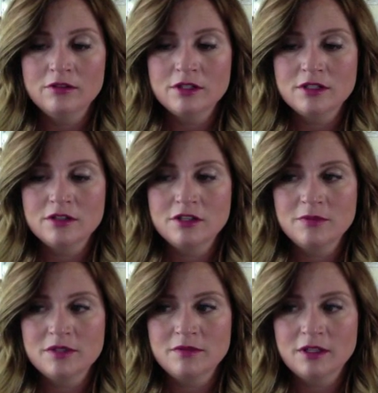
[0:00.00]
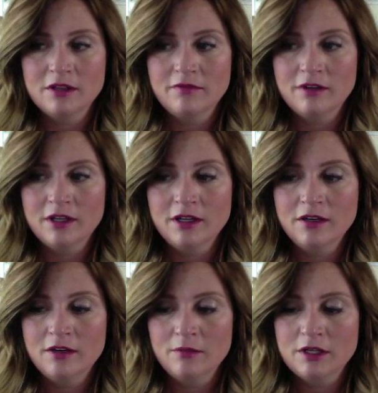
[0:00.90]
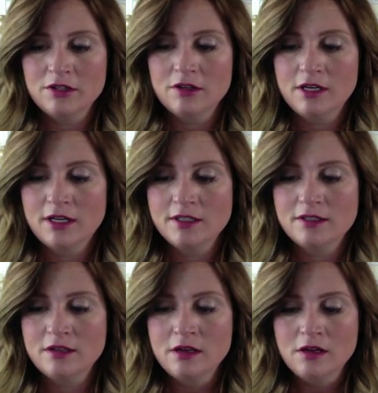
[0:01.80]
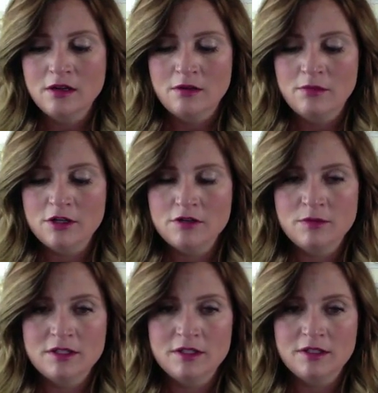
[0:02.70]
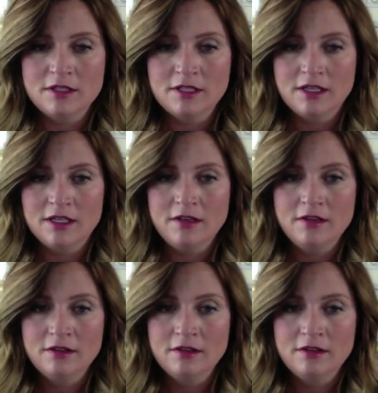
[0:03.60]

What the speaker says: just the cheapest one I could find, and make sure it has measurements on the side